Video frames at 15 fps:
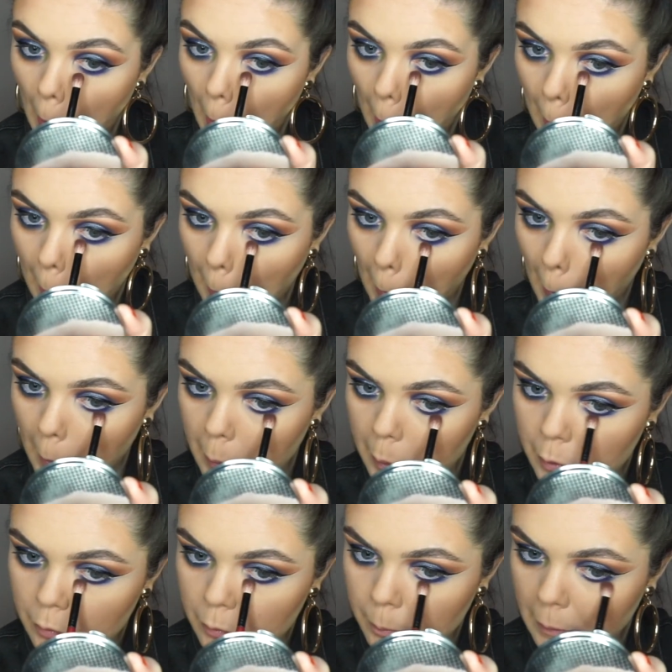and kind of
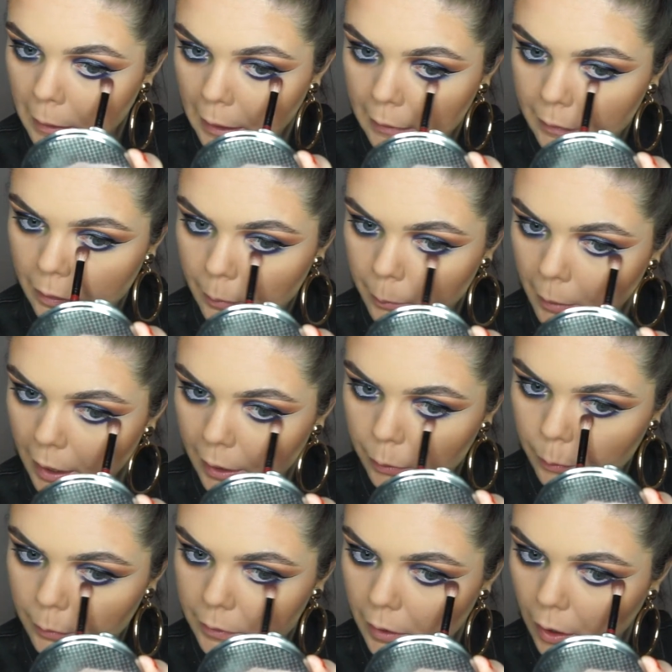just blend them
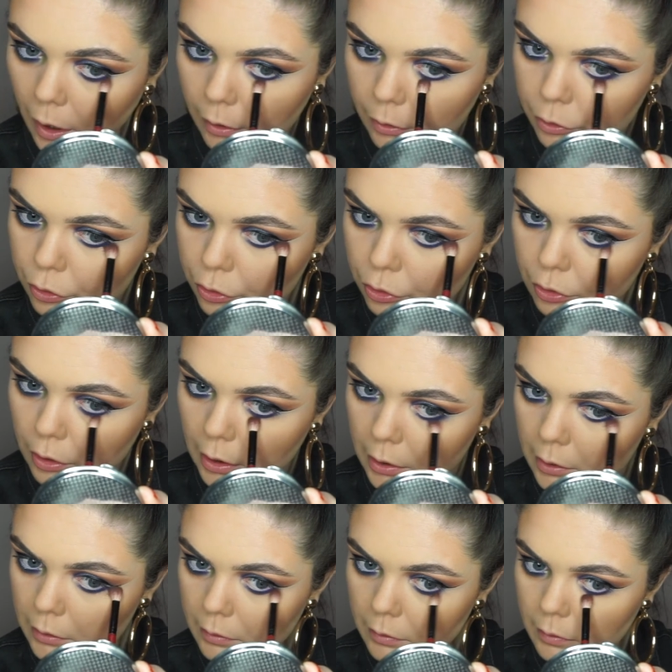out with the orangey
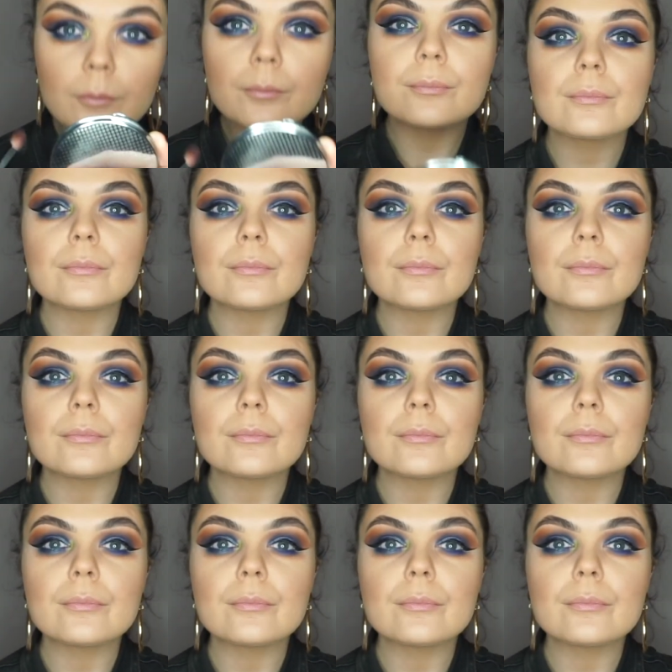shades.